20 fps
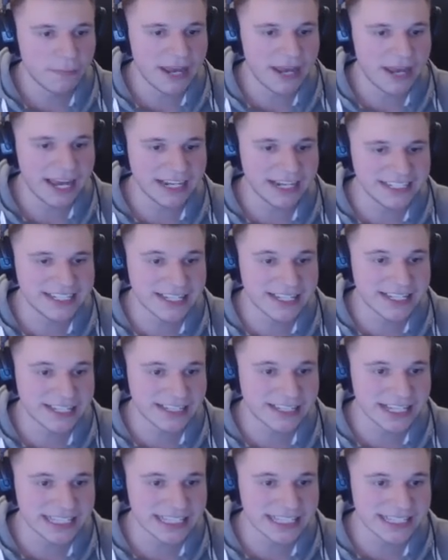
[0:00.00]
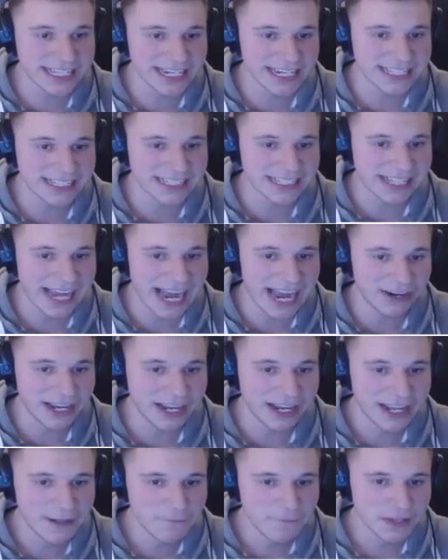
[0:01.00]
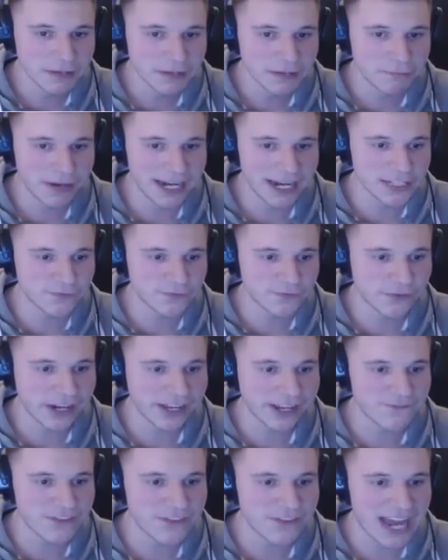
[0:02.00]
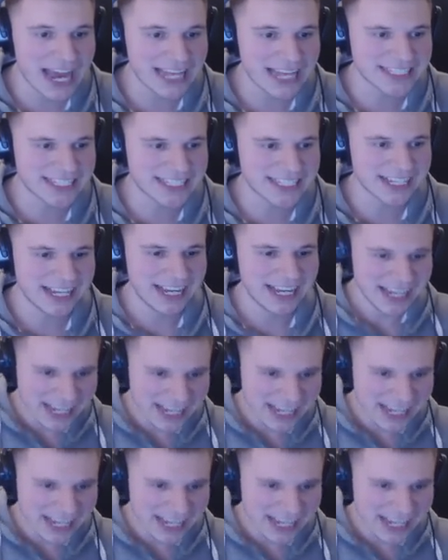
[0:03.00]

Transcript: Man, this is this thing is loud, but it's freaking fast.